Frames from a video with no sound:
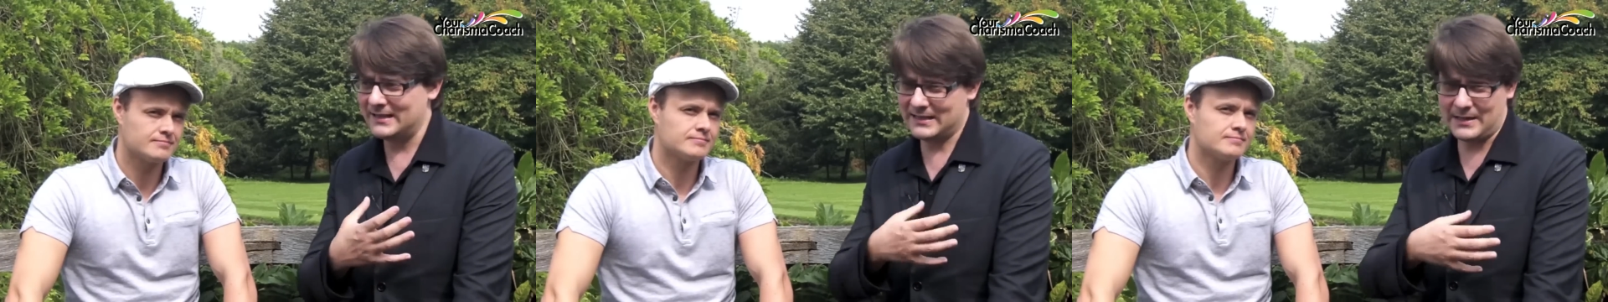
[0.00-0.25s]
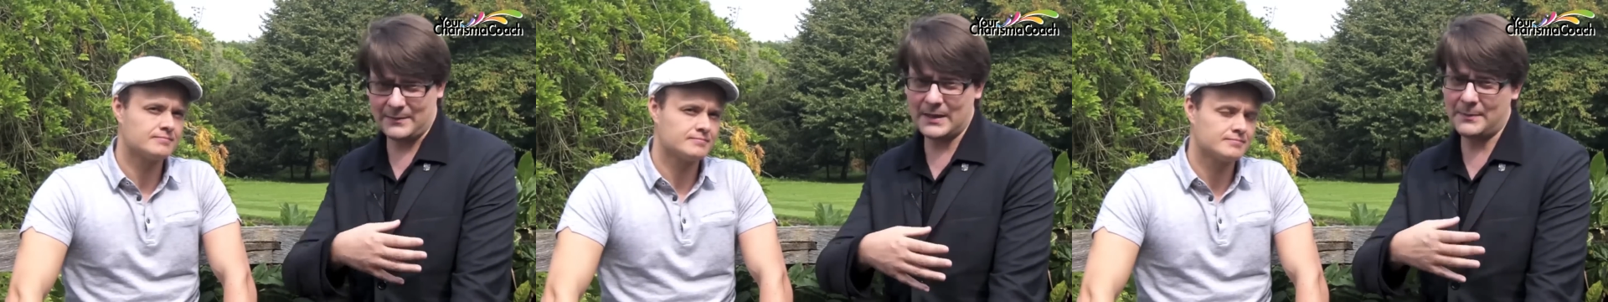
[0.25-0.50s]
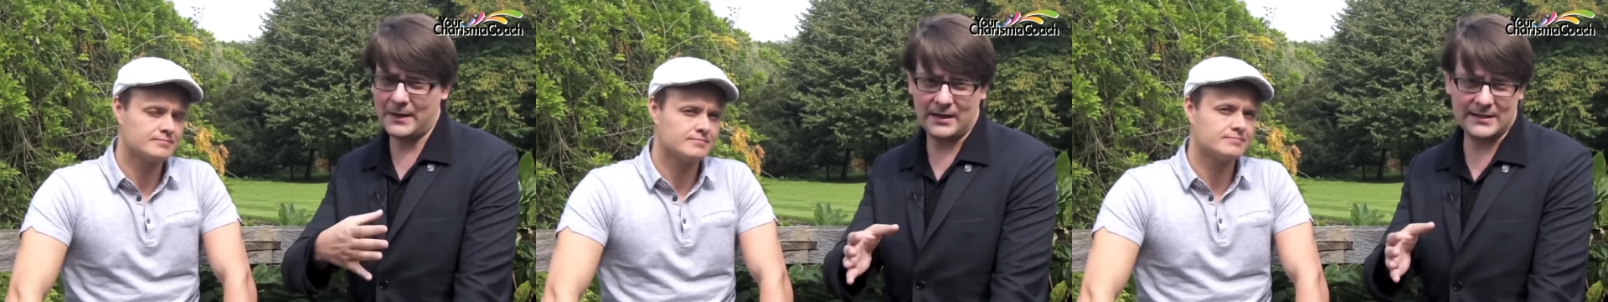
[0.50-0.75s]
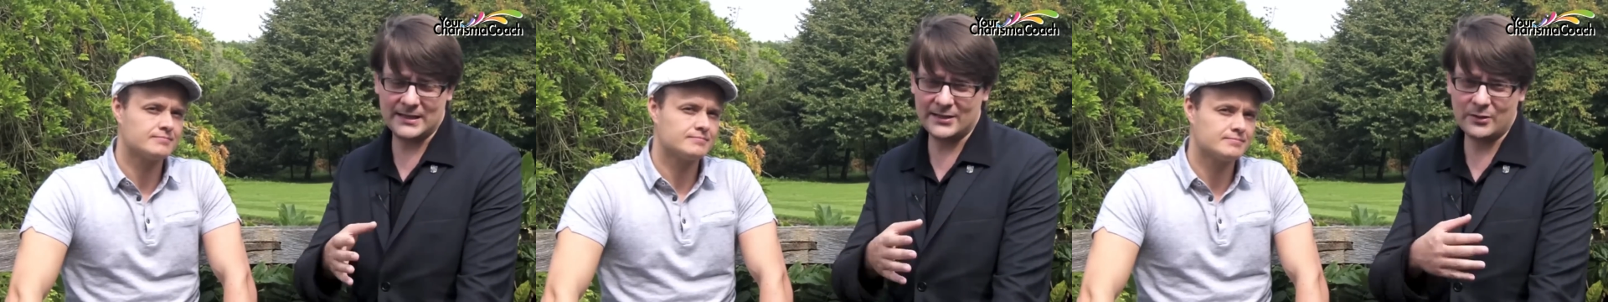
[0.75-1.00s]
Speaker 1: That, that
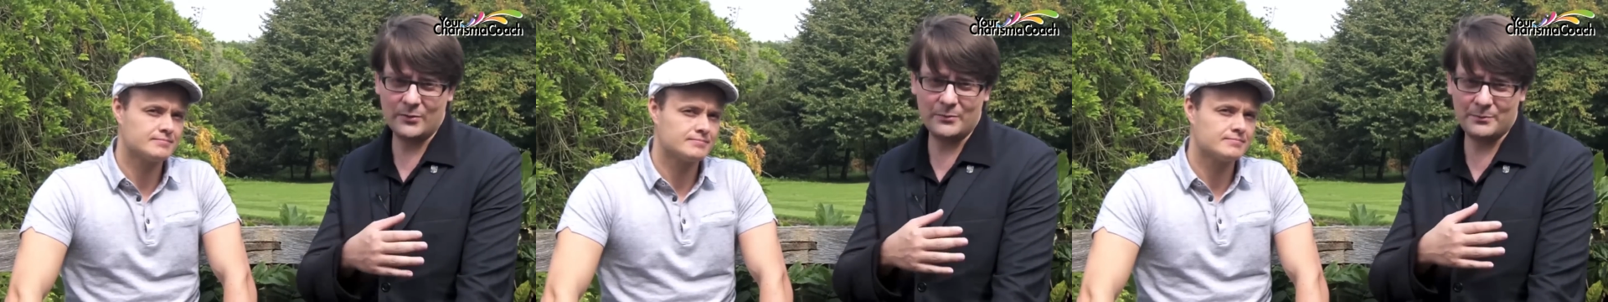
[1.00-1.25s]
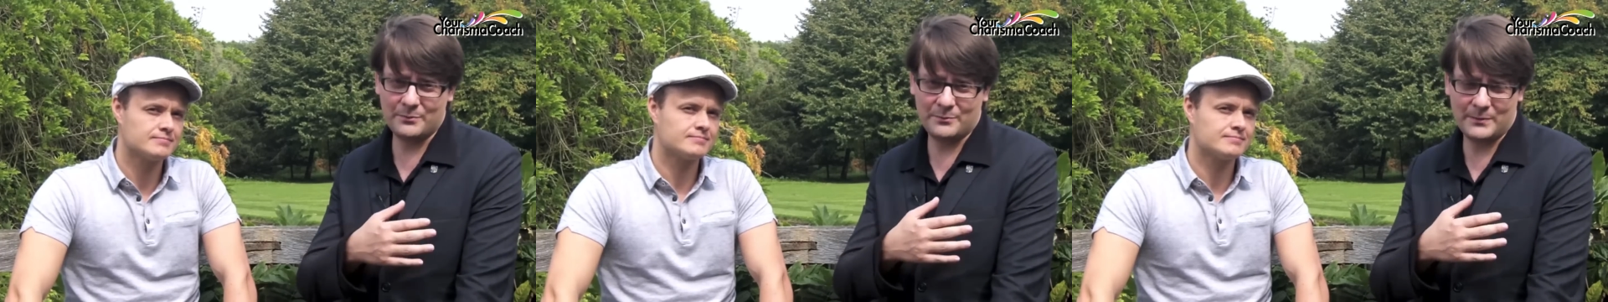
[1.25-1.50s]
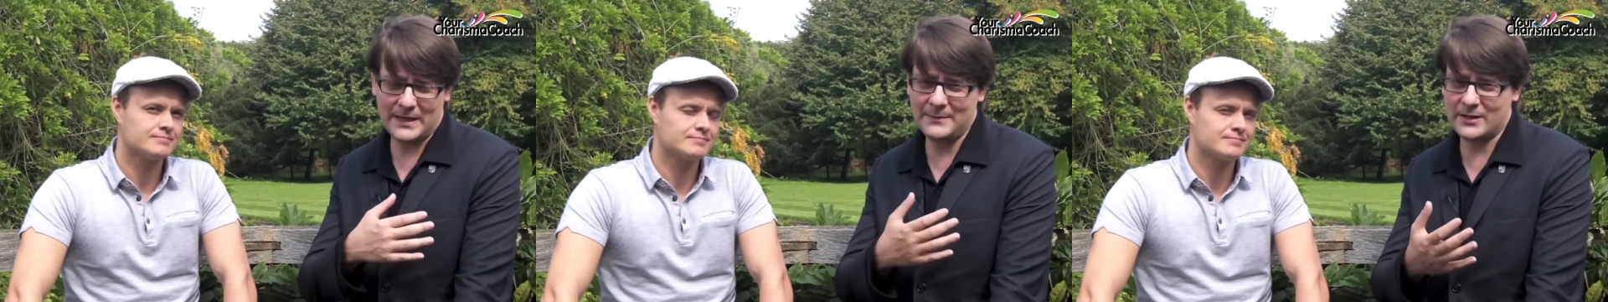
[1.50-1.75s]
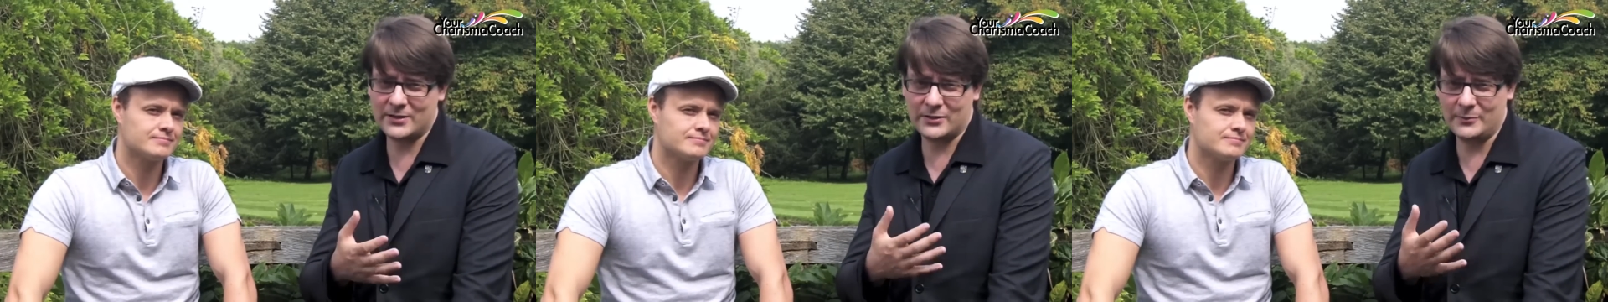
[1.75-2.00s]
passes. Don't pay
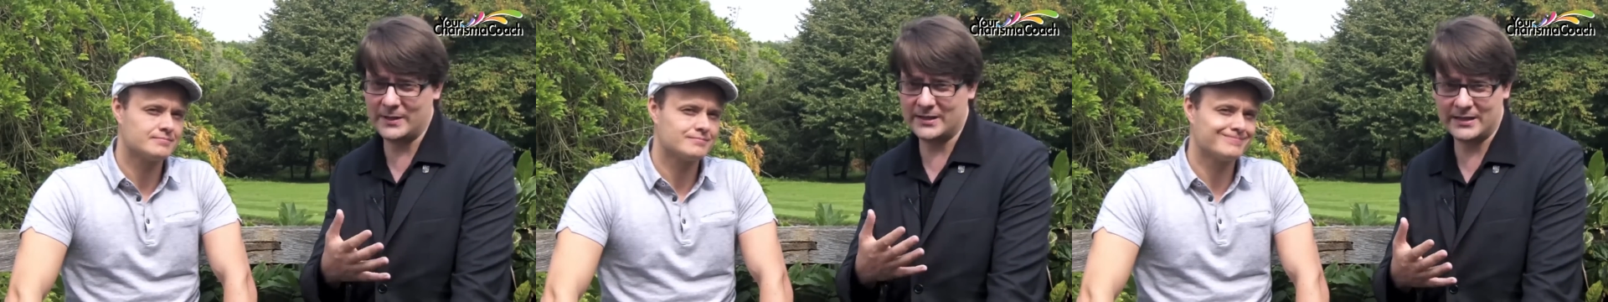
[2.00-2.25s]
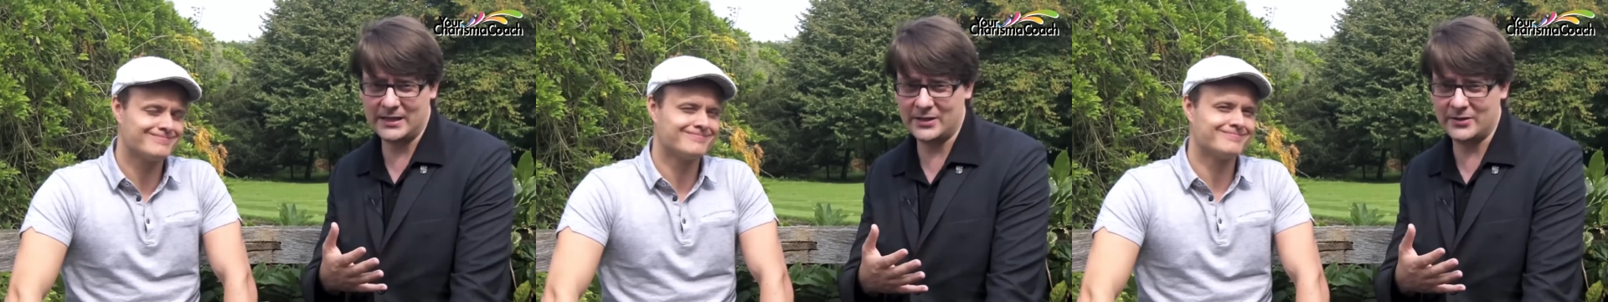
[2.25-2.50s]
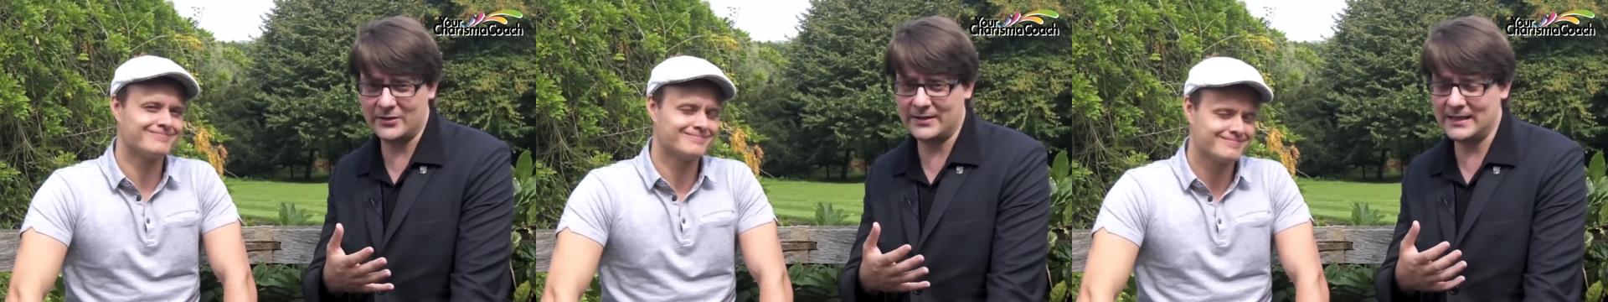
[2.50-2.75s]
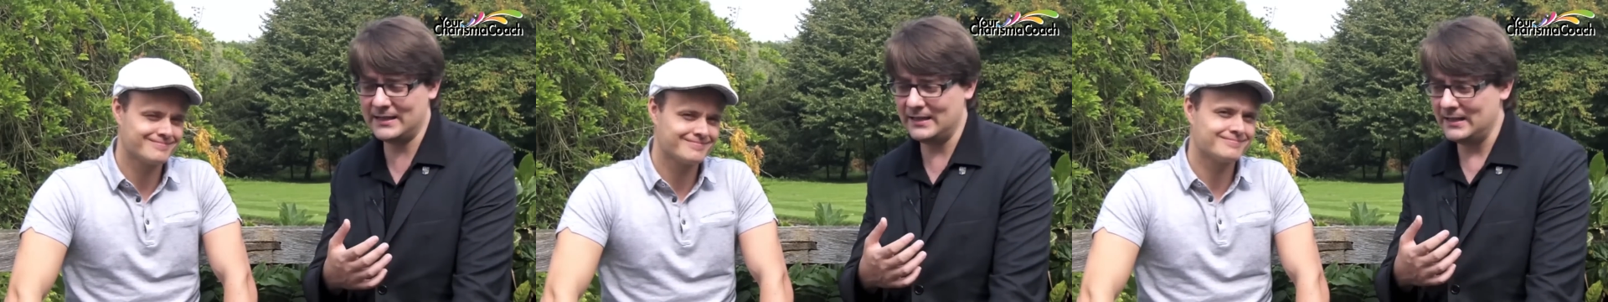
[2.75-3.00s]
much too much attention to
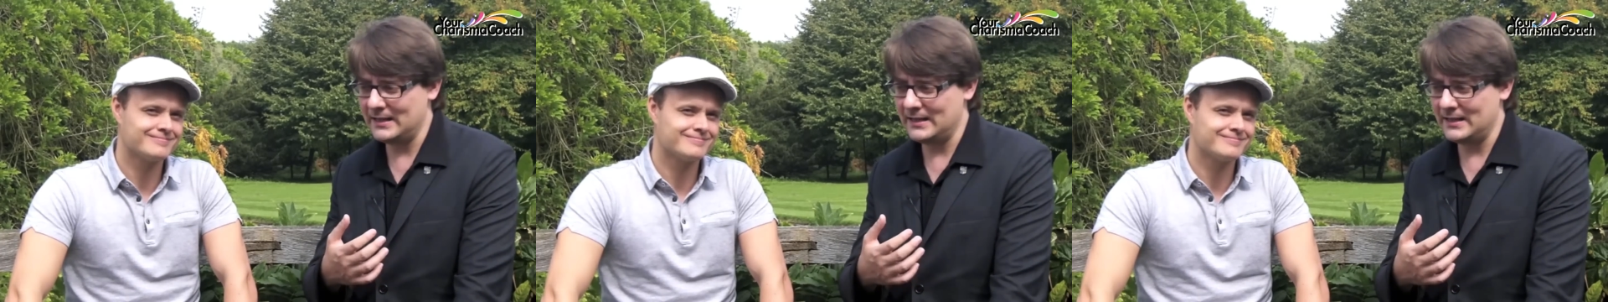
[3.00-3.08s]
that.